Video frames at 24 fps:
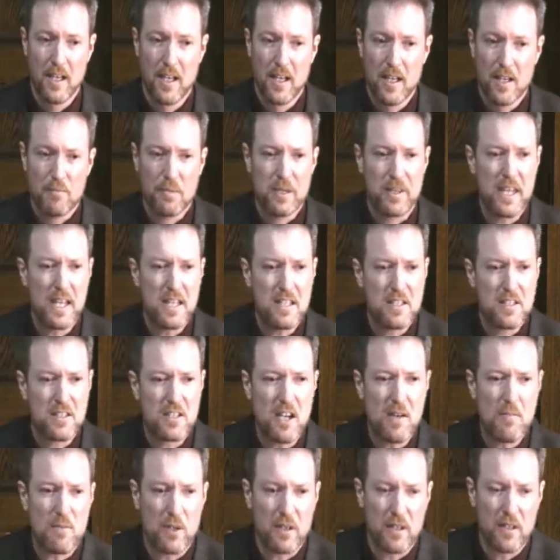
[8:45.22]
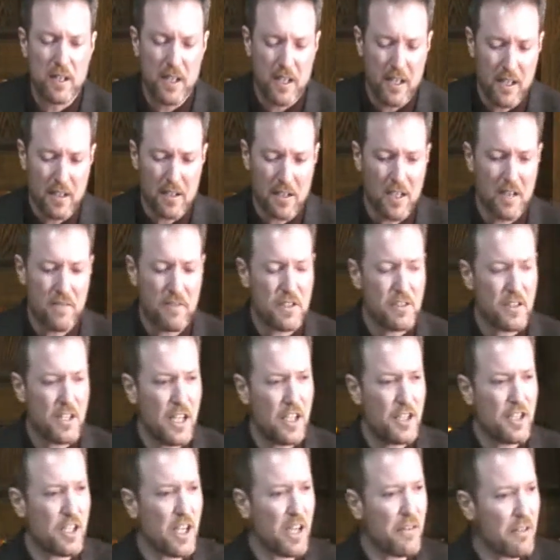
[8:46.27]
But that summer, in our
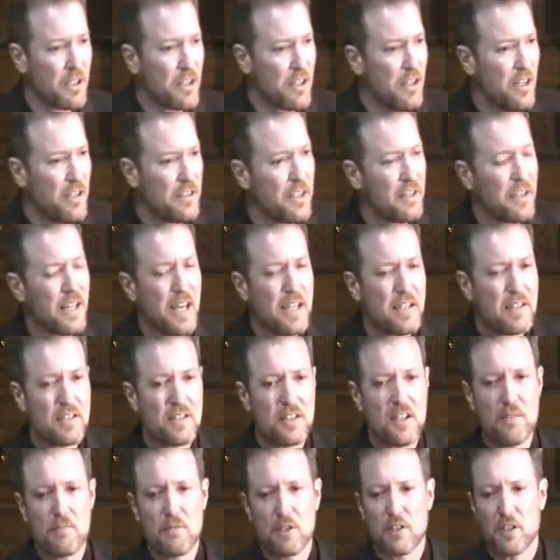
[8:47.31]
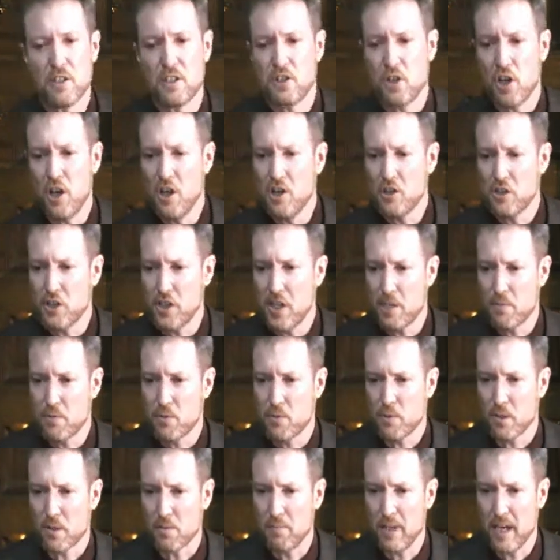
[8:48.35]
conversation, I recall that summer the tall ships
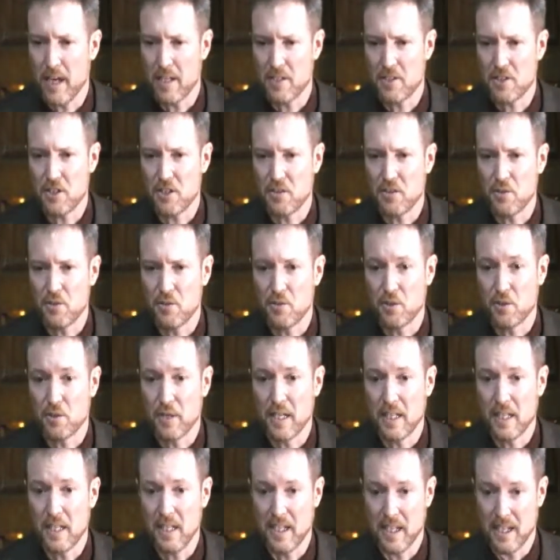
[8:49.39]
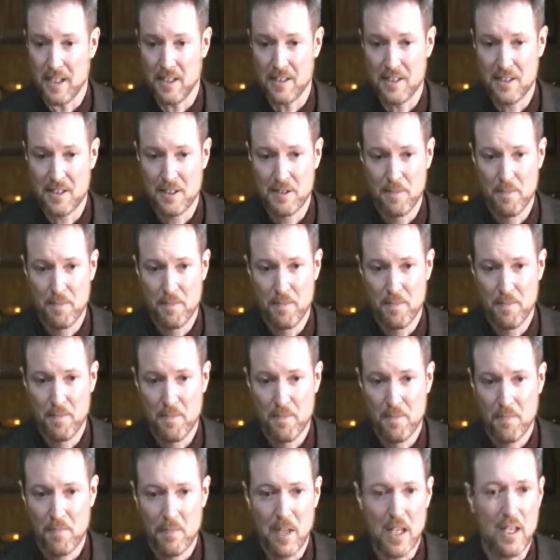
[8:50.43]
were passing through the Great Lakes,
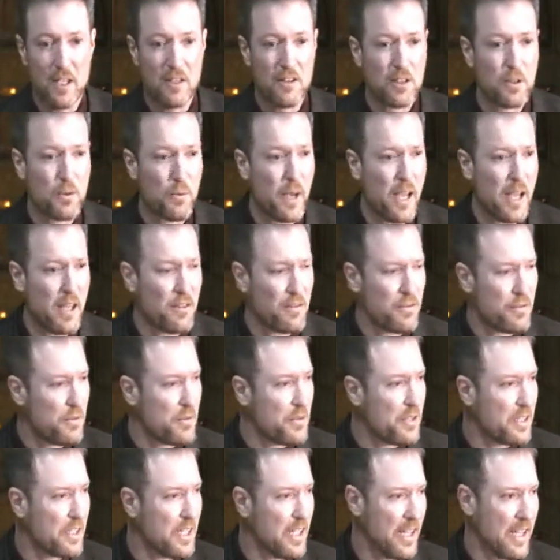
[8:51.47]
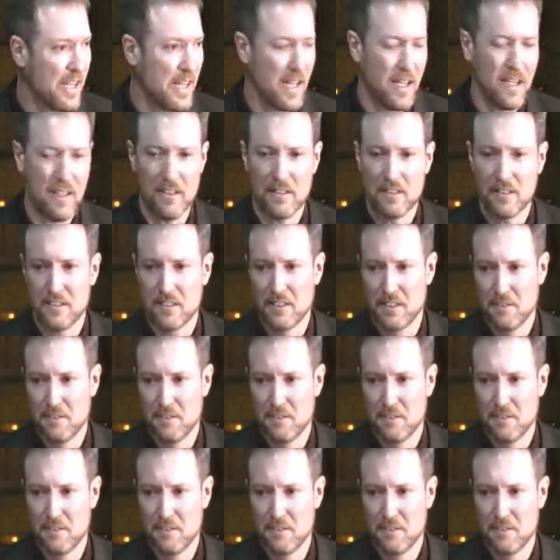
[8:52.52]
making their way through the canals.